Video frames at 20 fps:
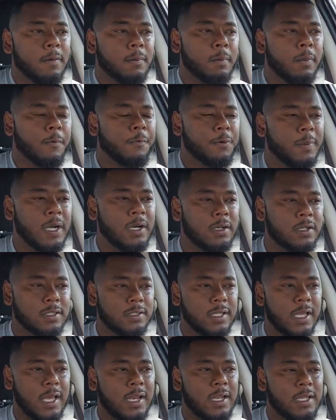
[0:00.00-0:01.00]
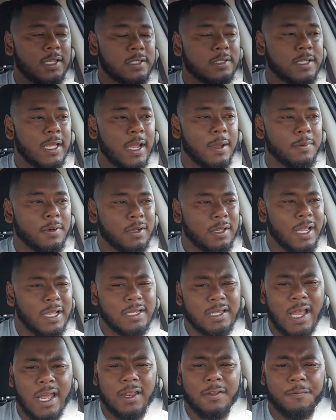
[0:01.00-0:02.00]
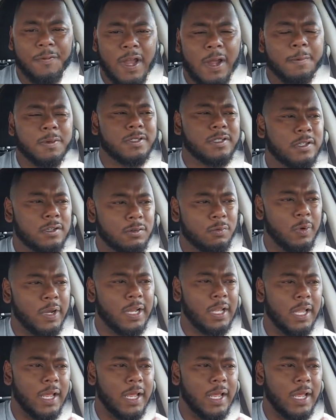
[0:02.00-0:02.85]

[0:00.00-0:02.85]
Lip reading: but from my understanding, he's damn near like 95% of the way.